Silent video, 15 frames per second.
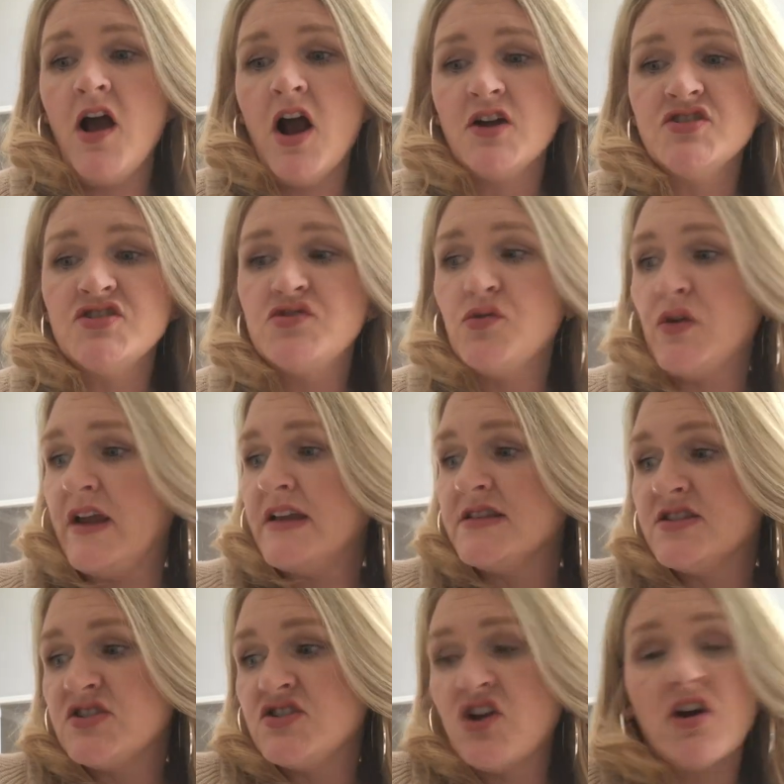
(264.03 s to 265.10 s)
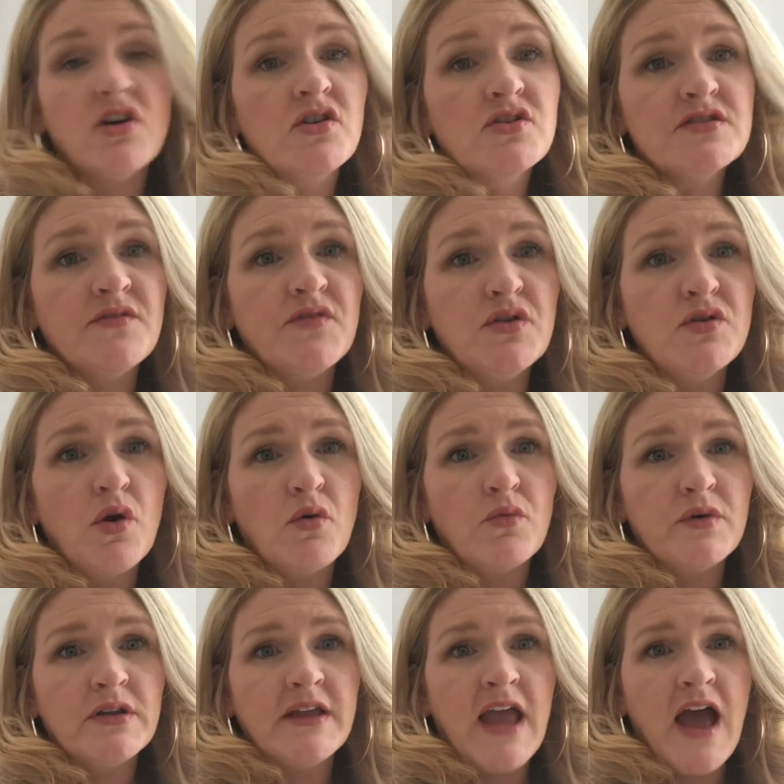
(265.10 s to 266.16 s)
are just great starters if you don't
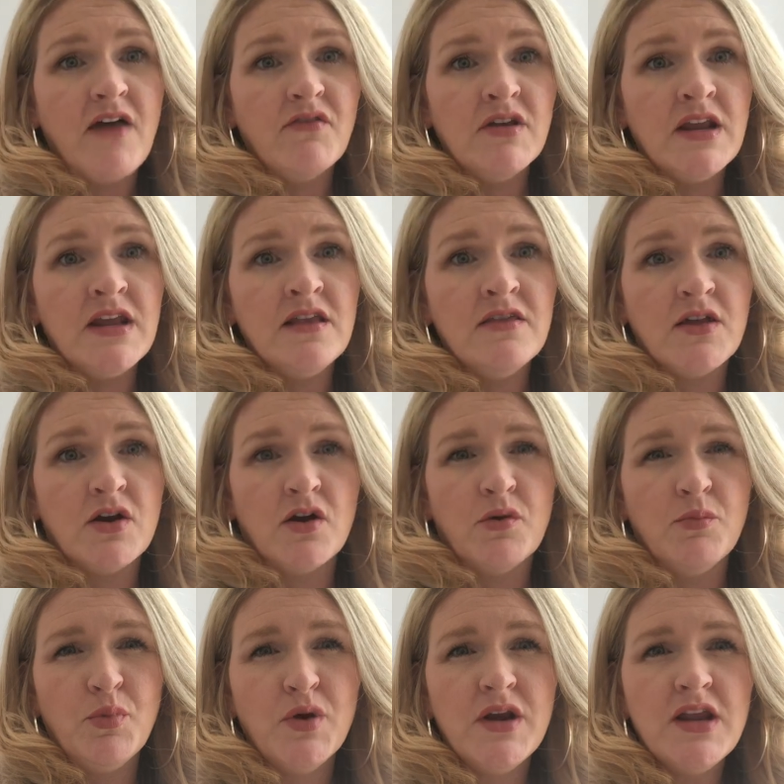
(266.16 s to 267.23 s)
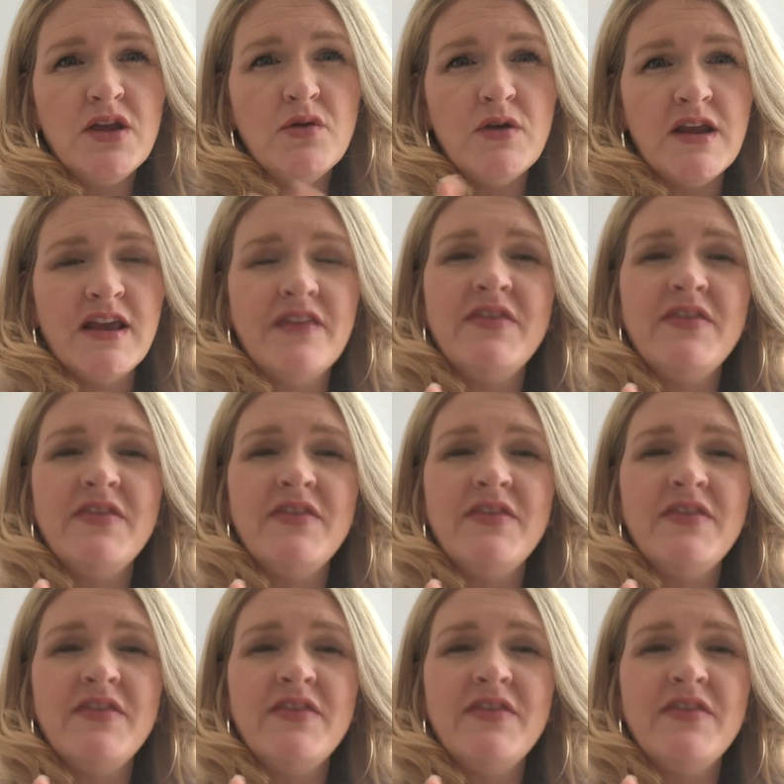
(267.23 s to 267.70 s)
really have any that are pretty unique.